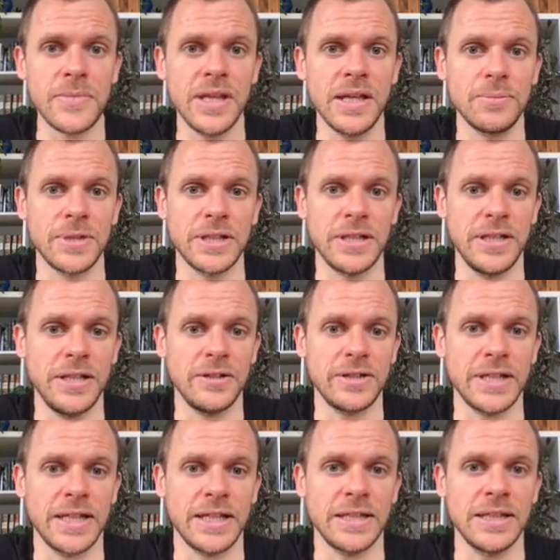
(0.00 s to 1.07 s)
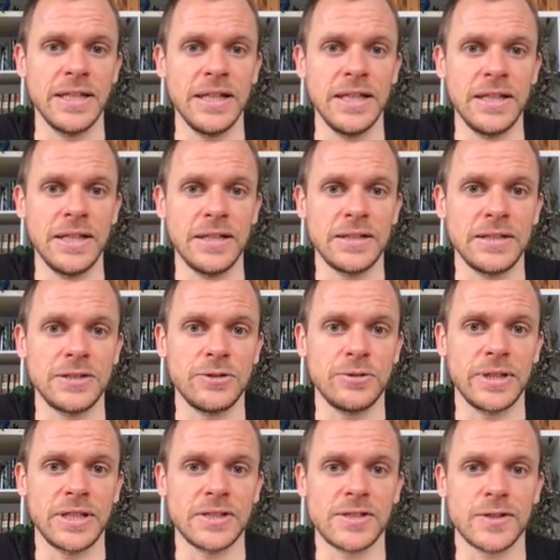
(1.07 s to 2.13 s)
But here again,
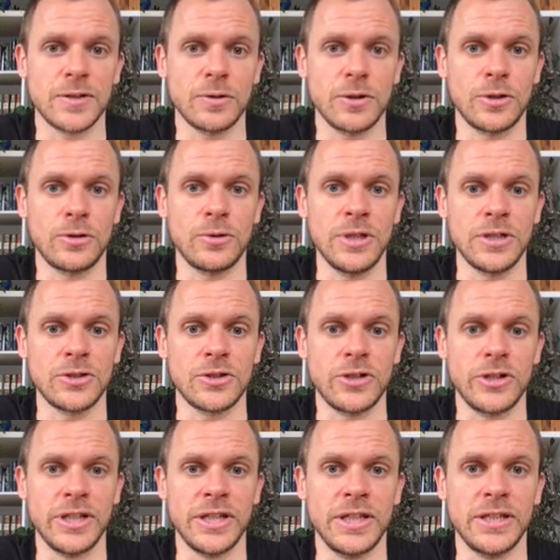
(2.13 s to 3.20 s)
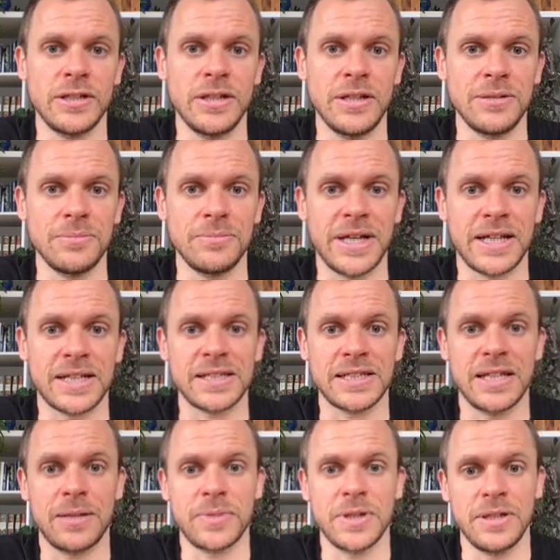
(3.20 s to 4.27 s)
doing it solo, turning in, back
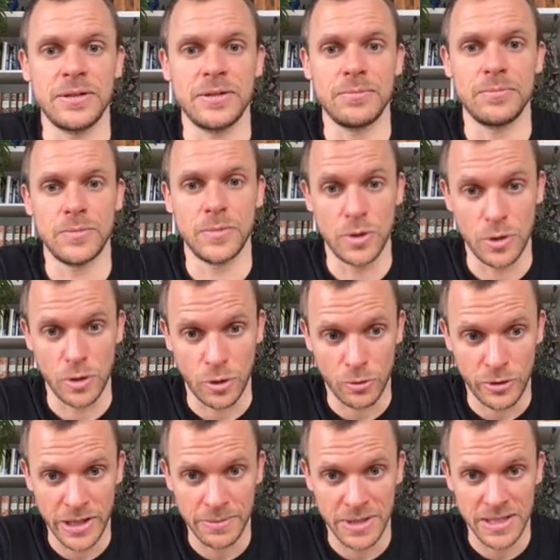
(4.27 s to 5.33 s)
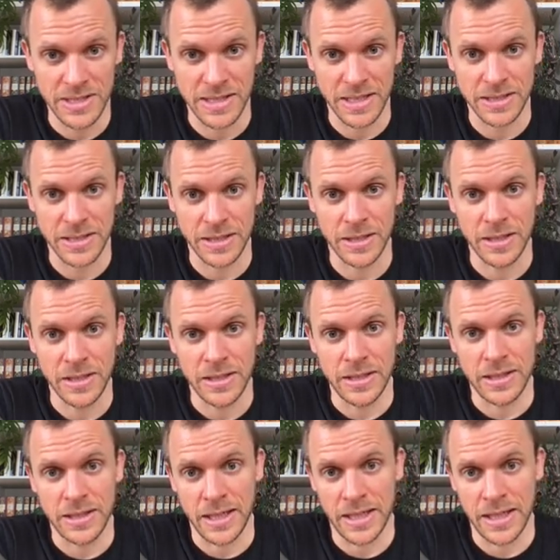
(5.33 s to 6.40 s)
step, lowering my center,
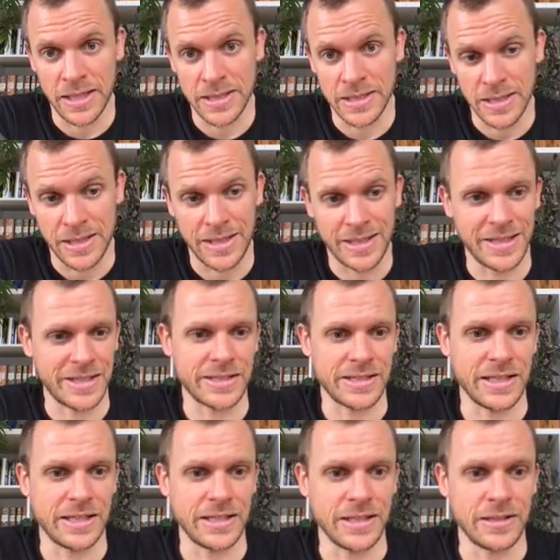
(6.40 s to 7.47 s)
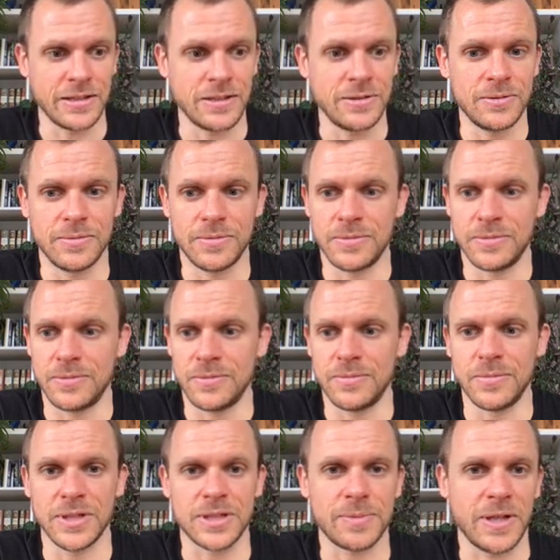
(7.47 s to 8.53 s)
and extending
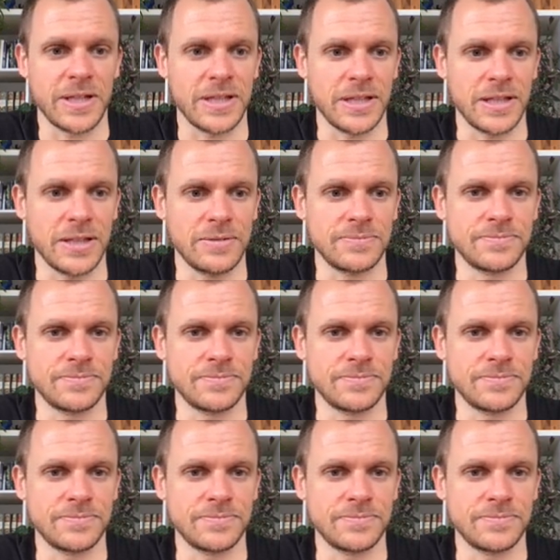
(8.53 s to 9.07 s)
my spine again.